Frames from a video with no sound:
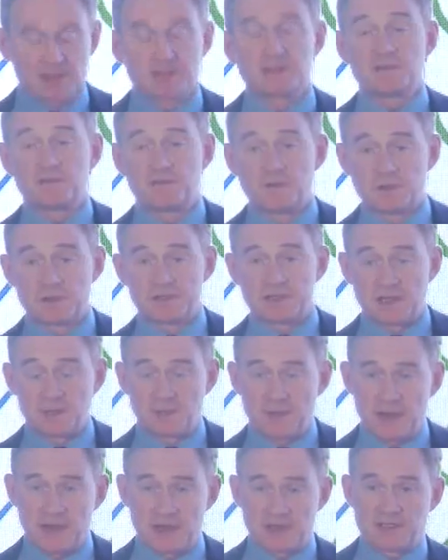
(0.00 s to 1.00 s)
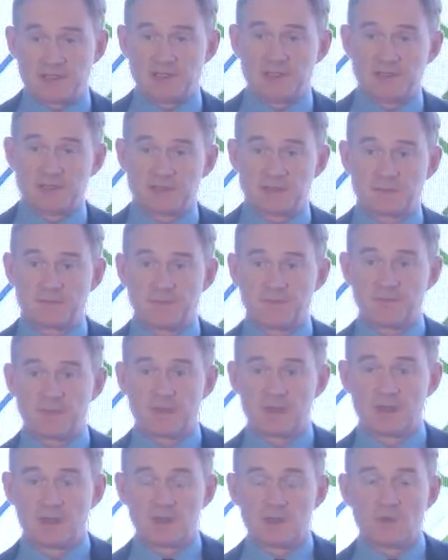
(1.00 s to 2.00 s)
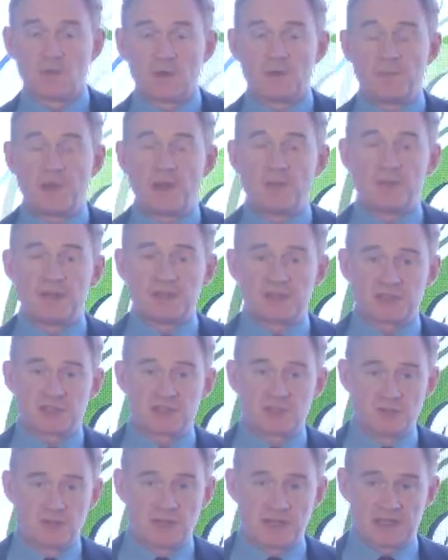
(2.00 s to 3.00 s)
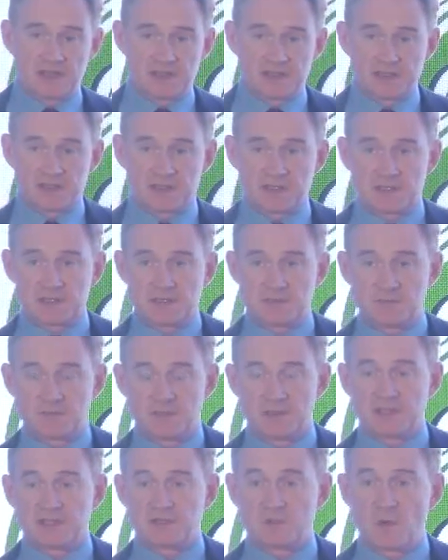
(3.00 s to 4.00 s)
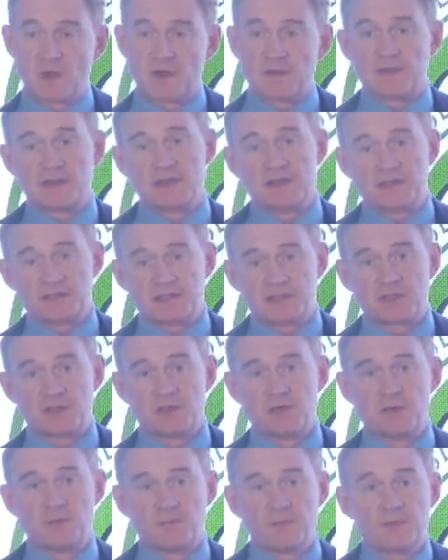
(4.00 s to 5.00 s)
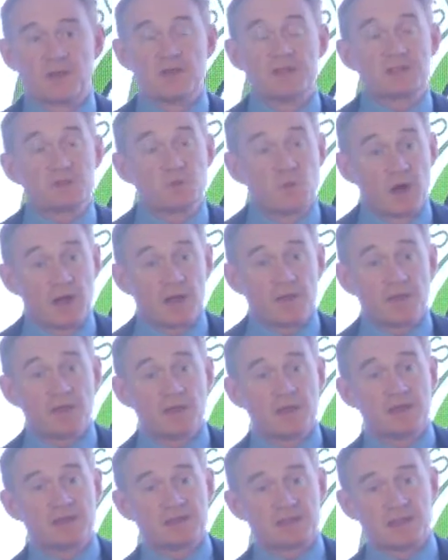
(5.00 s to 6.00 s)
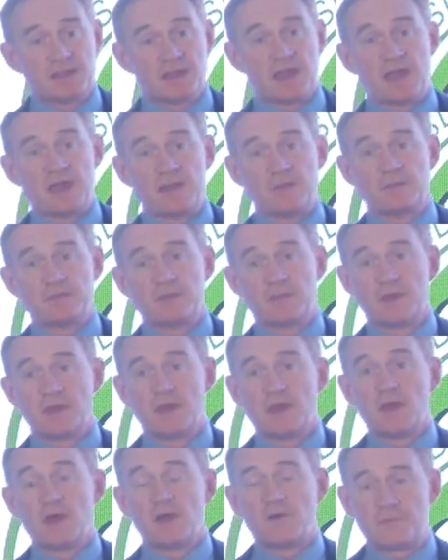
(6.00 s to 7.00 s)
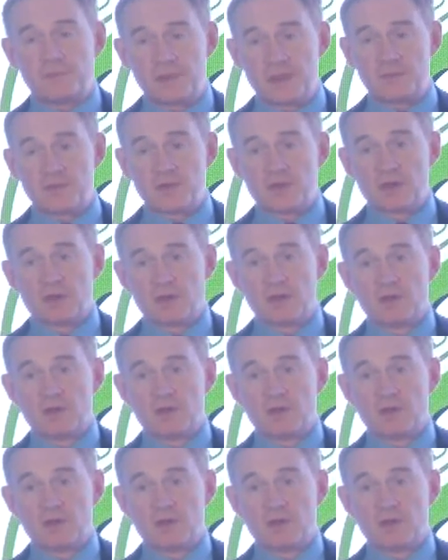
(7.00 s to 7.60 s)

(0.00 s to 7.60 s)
and defaulting parties. We published 2 lists, List 1 and List 2. List 1 is the name of people